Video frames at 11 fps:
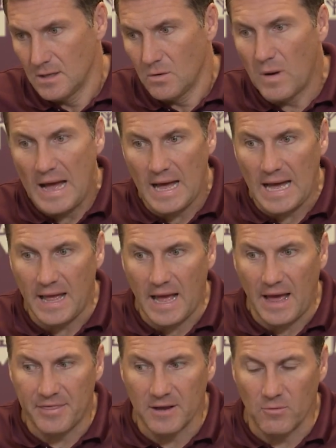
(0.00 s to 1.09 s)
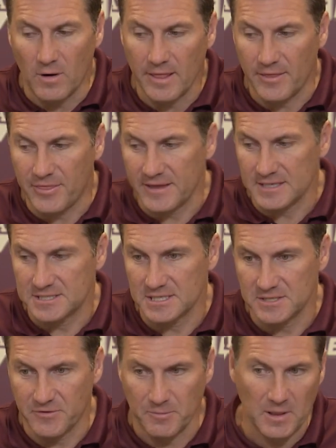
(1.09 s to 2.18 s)
Well, I think one of the things
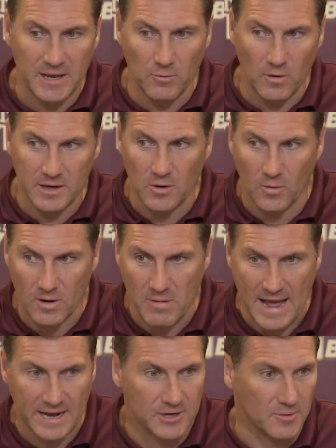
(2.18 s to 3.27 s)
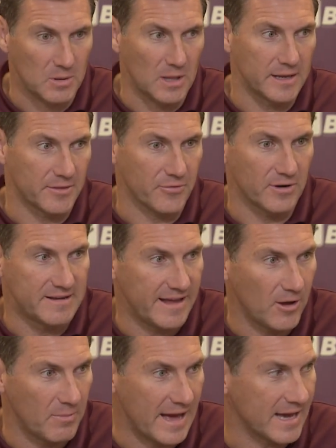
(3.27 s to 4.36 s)
is if you're playing one quarterback and you're playing three
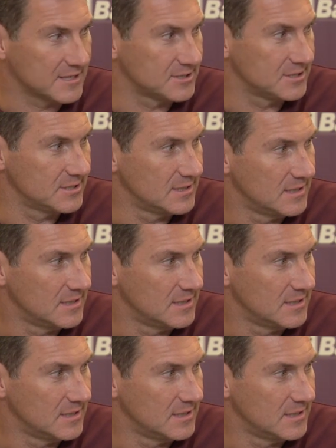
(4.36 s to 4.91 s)
tailbacks,